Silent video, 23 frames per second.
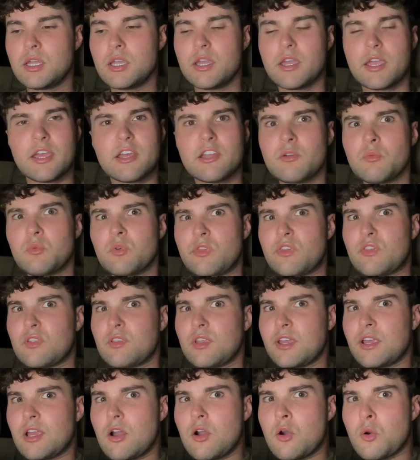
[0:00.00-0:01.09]
and then once they
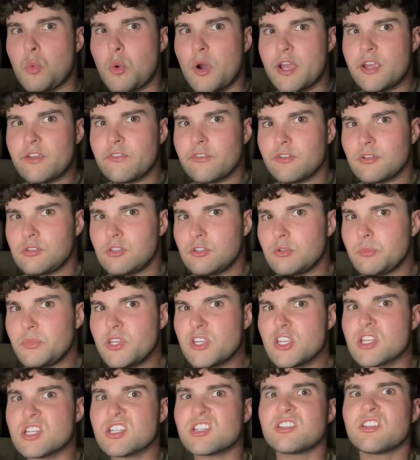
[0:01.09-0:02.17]
go away for a little
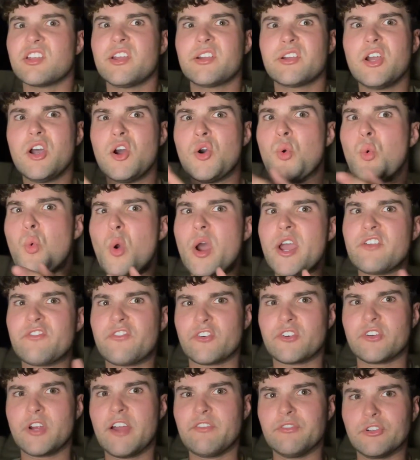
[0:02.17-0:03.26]
bit, they go away
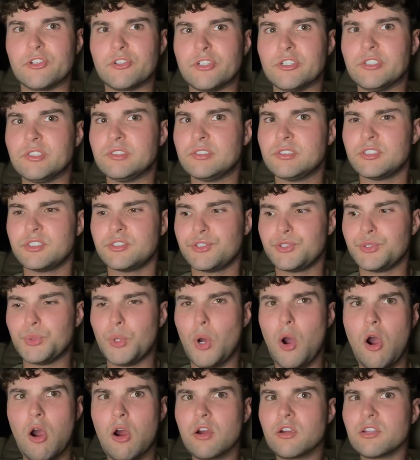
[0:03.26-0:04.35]
forever. You
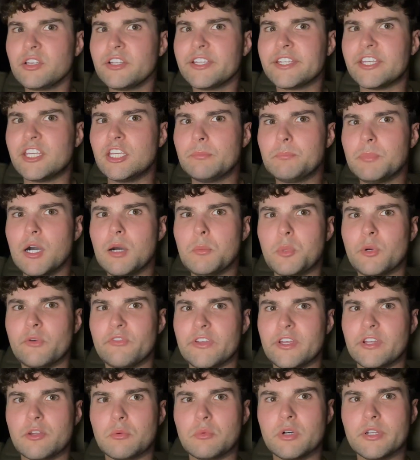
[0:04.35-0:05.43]
hardly keep up with
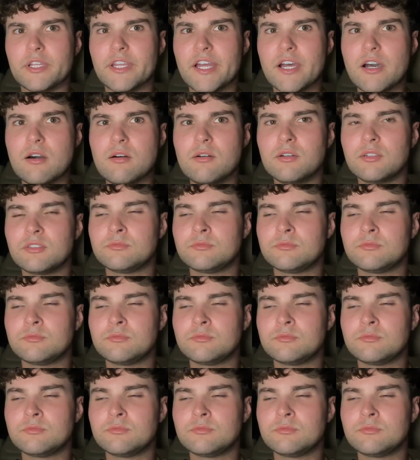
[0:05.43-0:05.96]
anyone now.